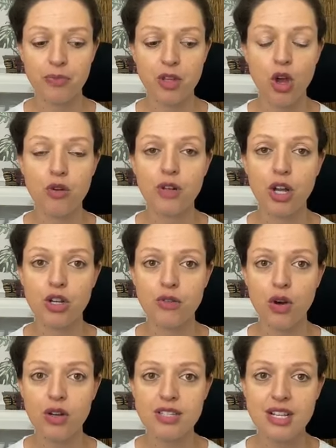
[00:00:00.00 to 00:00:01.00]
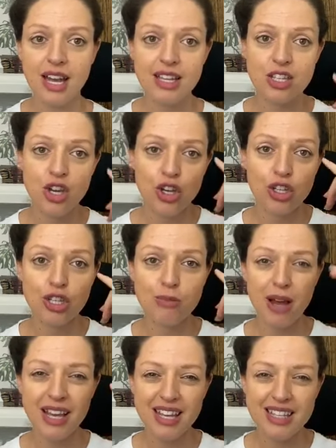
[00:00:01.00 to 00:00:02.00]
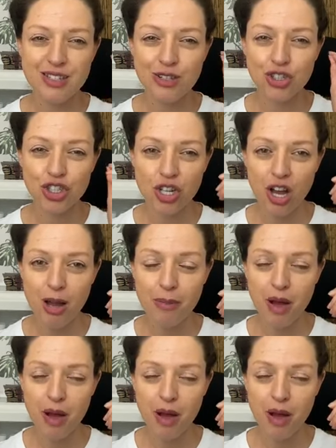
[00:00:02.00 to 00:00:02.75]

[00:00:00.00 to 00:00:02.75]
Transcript: overload of oxalates, you might get sort of sharp